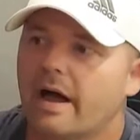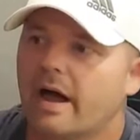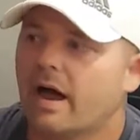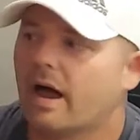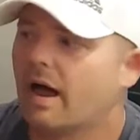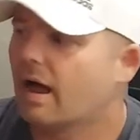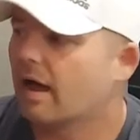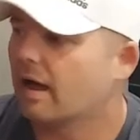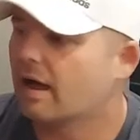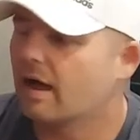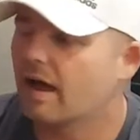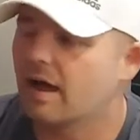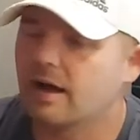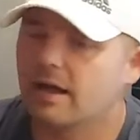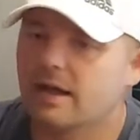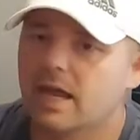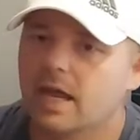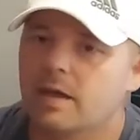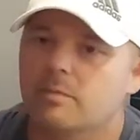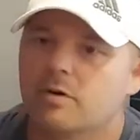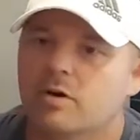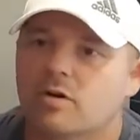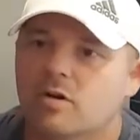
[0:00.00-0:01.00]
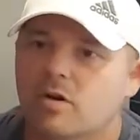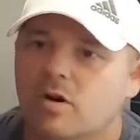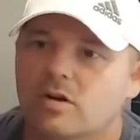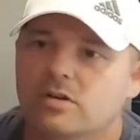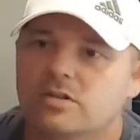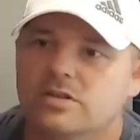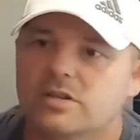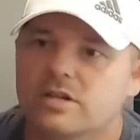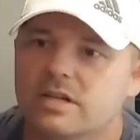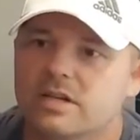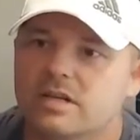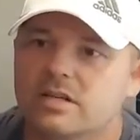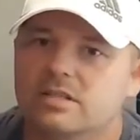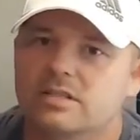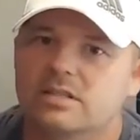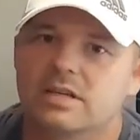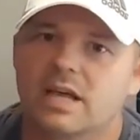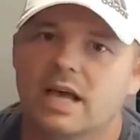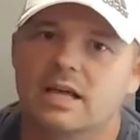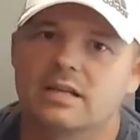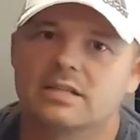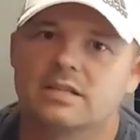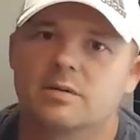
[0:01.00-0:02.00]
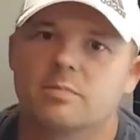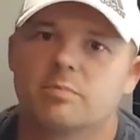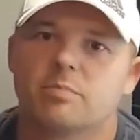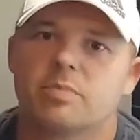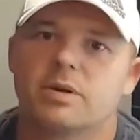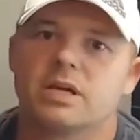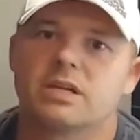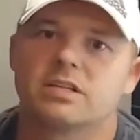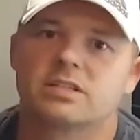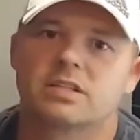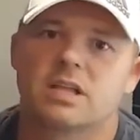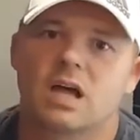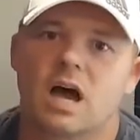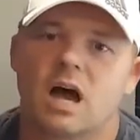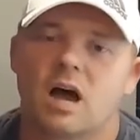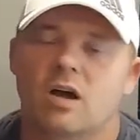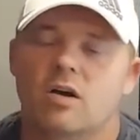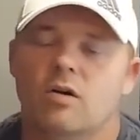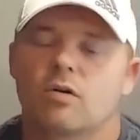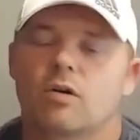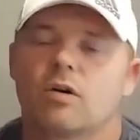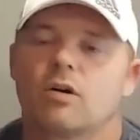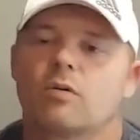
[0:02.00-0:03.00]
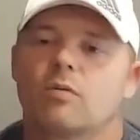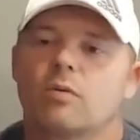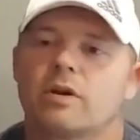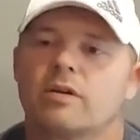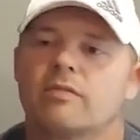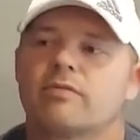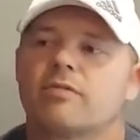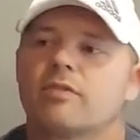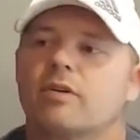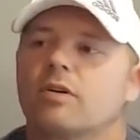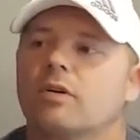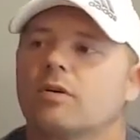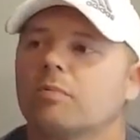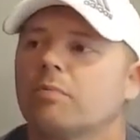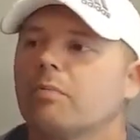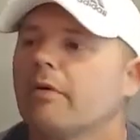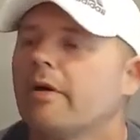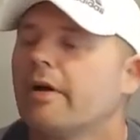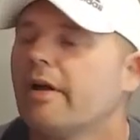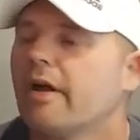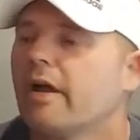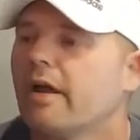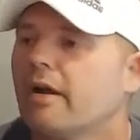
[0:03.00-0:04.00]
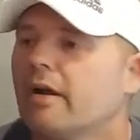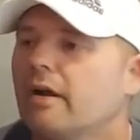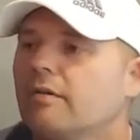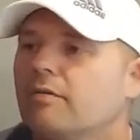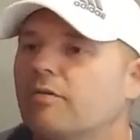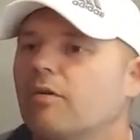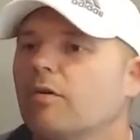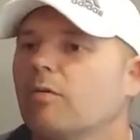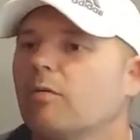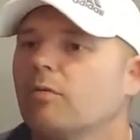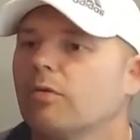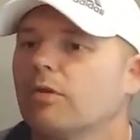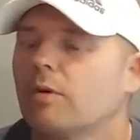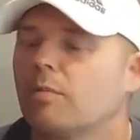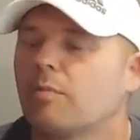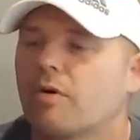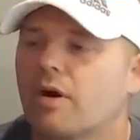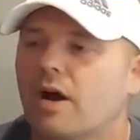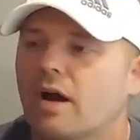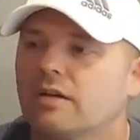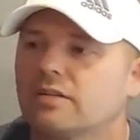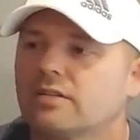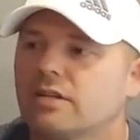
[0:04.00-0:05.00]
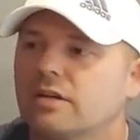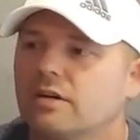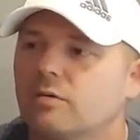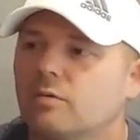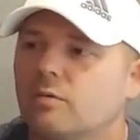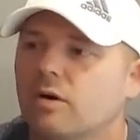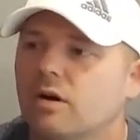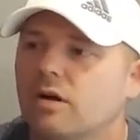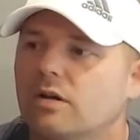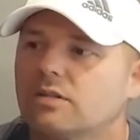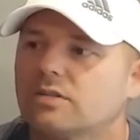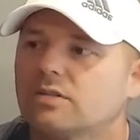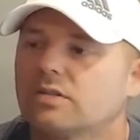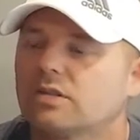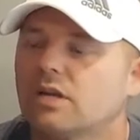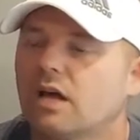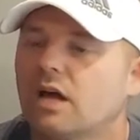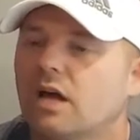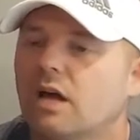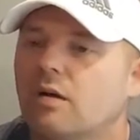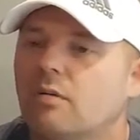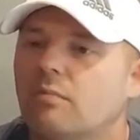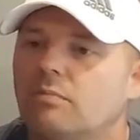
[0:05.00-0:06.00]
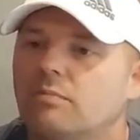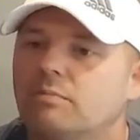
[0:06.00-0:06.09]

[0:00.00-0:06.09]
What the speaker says: I kind of came across this as a B stock or a refurb for the price that it was, I